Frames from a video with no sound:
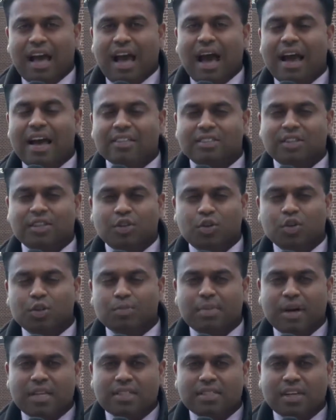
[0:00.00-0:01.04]
As a
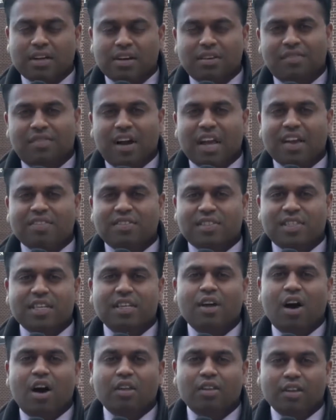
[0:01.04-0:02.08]
youth myself, I have
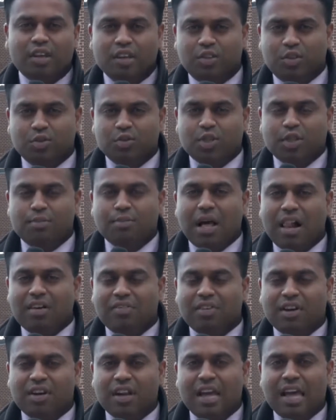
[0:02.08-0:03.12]
seen all the issues in
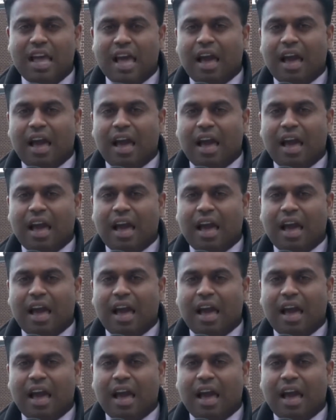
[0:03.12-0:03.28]
Malvern,